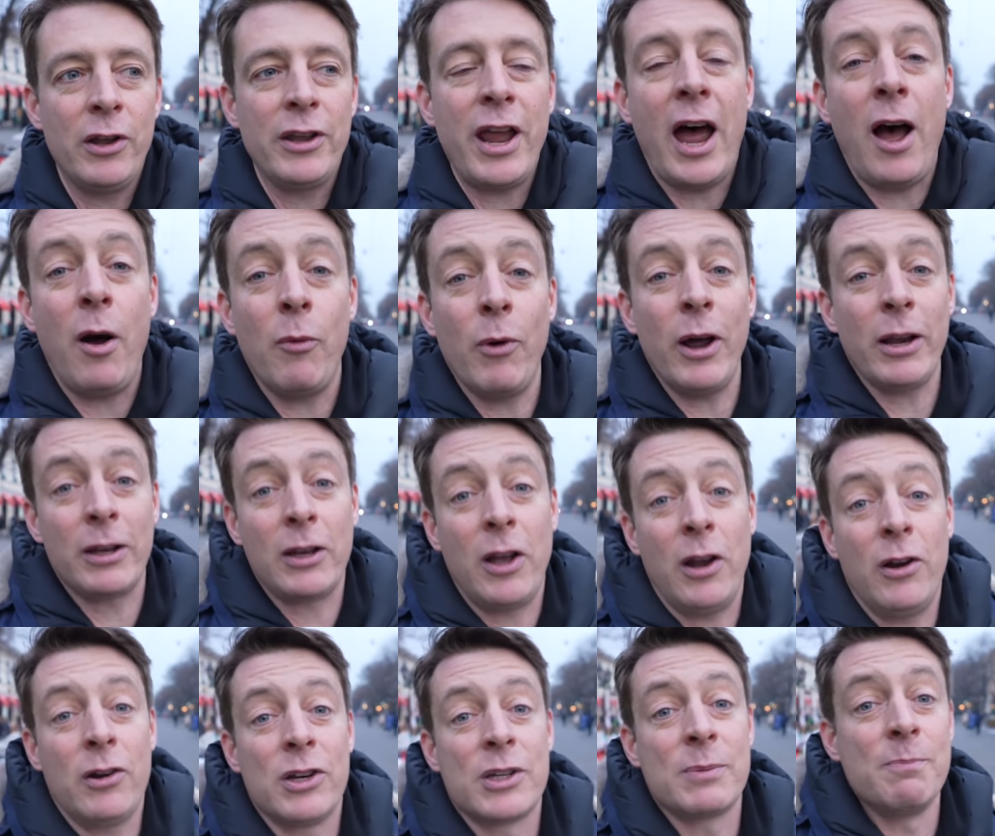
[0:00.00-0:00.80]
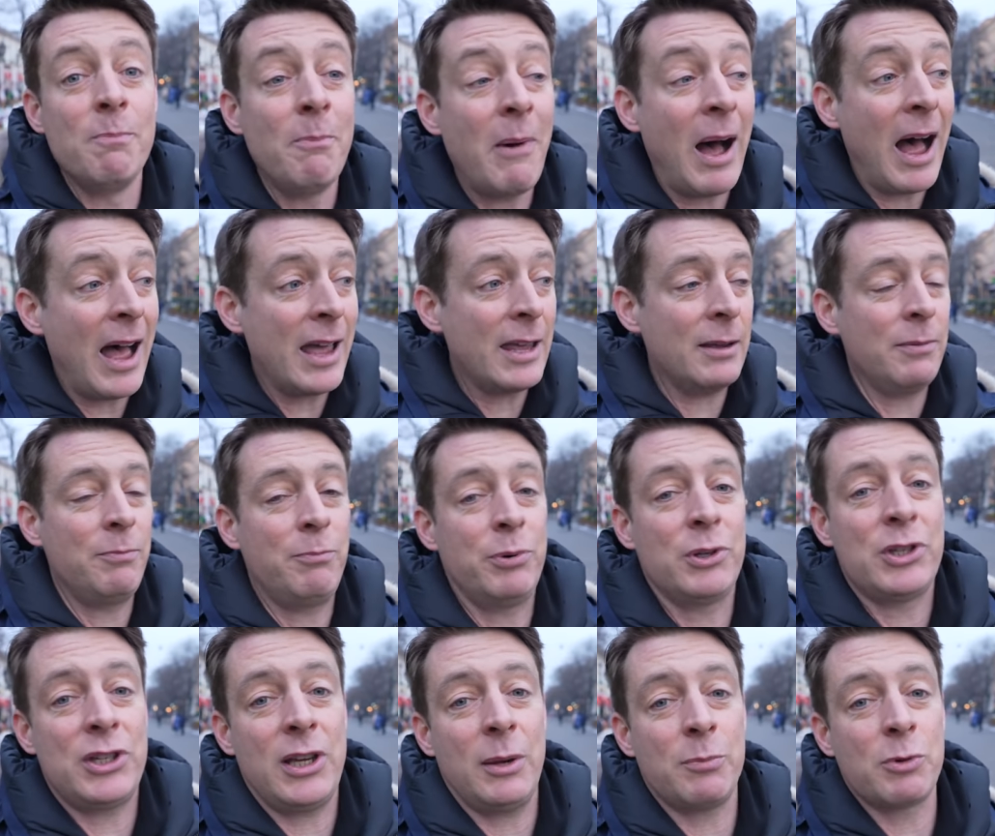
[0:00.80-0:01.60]
Now, what colors my
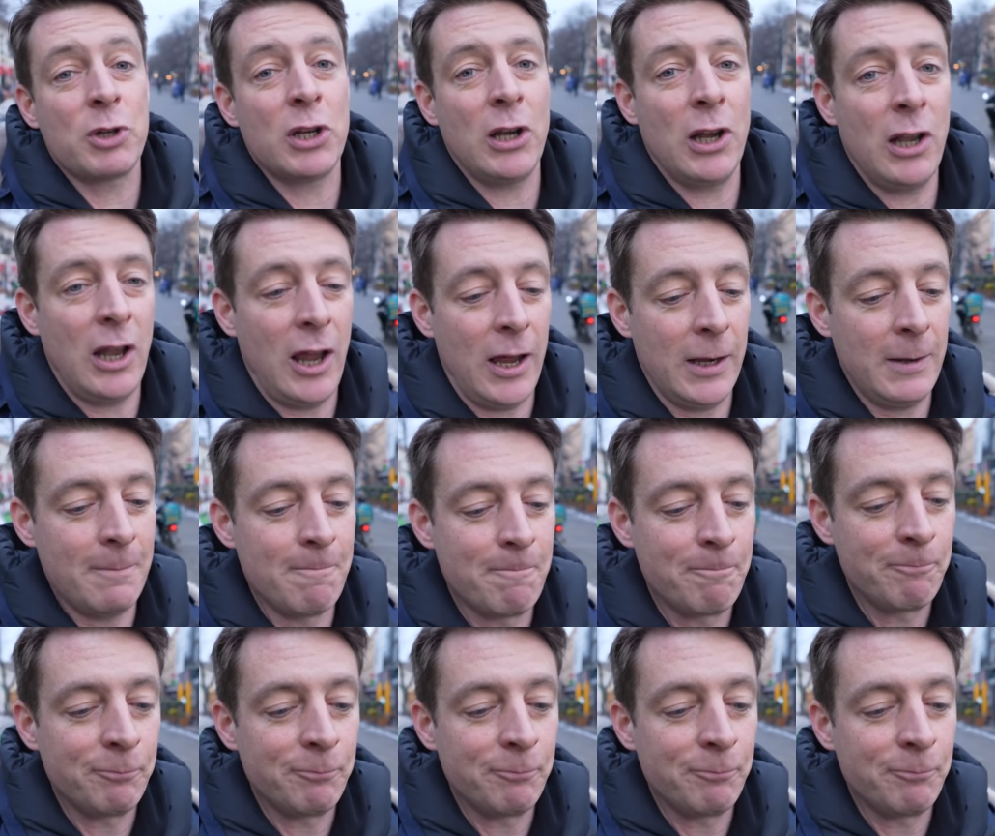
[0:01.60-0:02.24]
perception a lot